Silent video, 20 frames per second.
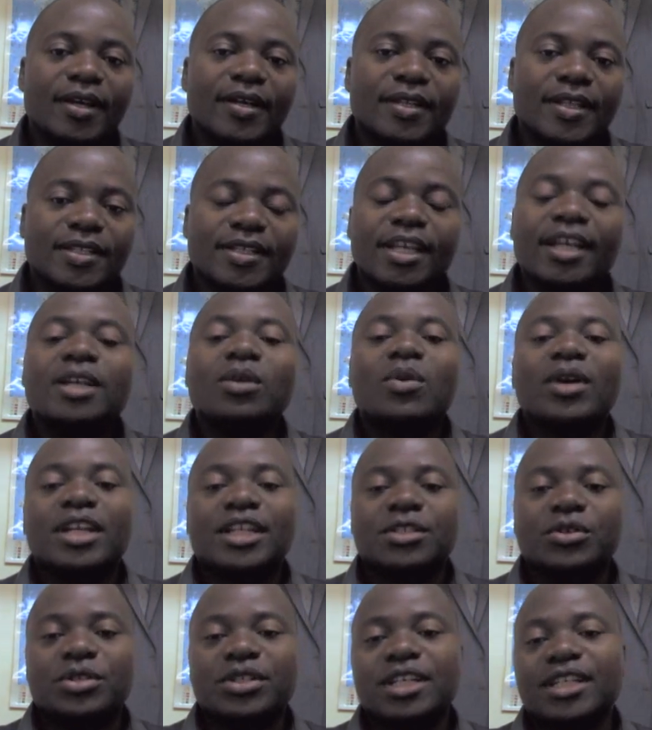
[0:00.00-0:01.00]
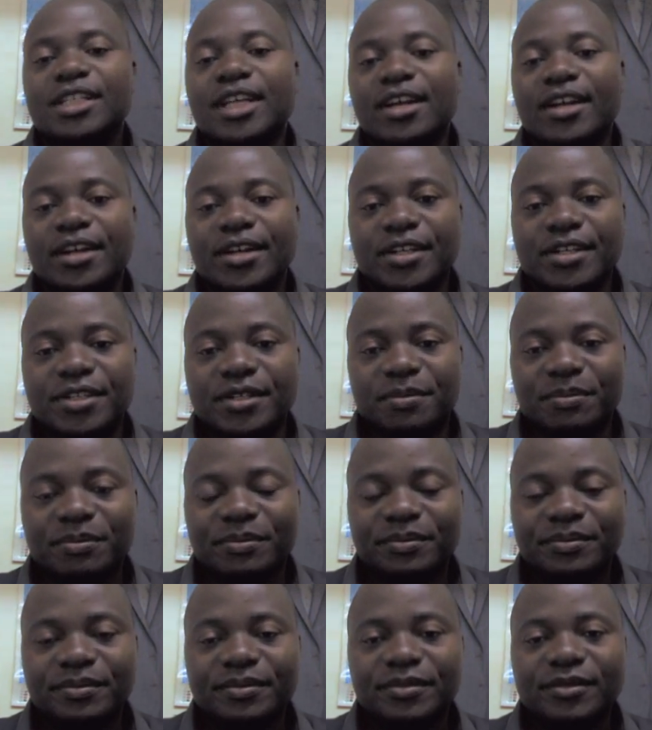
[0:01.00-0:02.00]
The second one is utilitarianism.
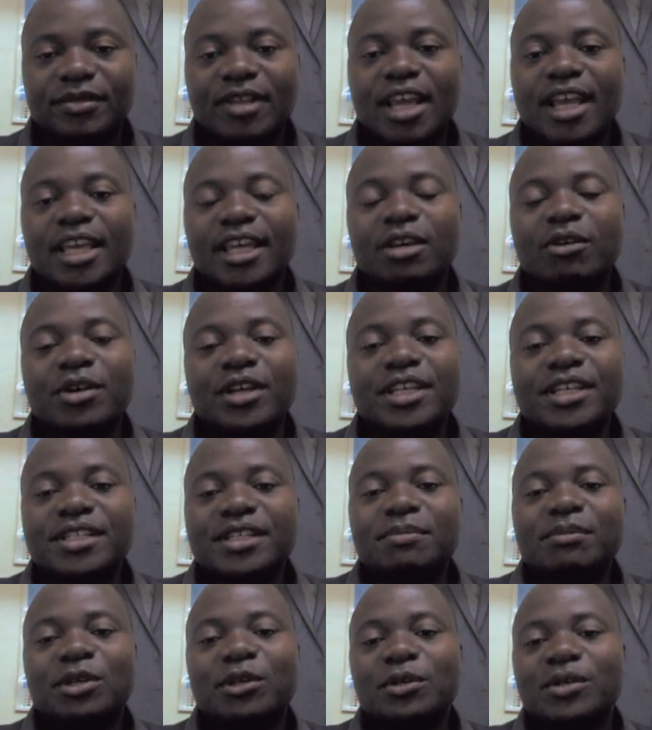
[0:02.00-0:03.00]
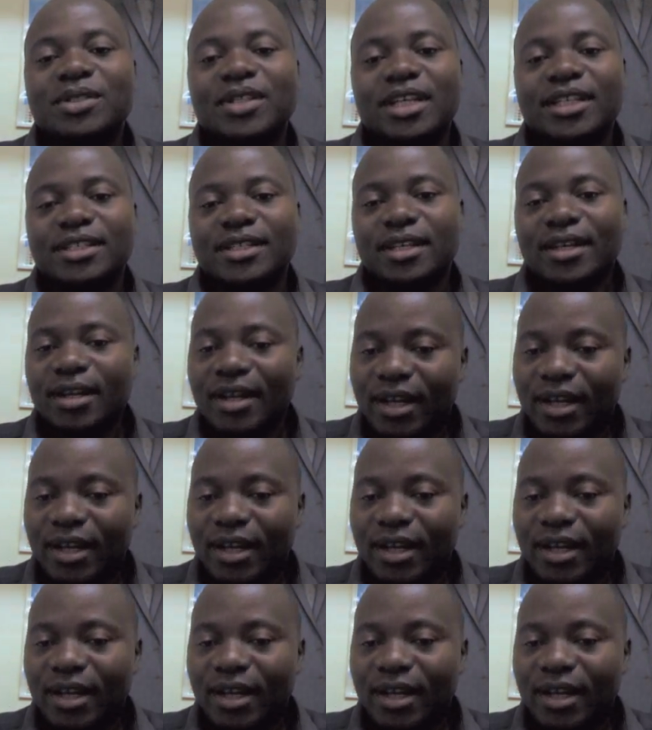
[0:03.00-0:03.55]
Egoism looks at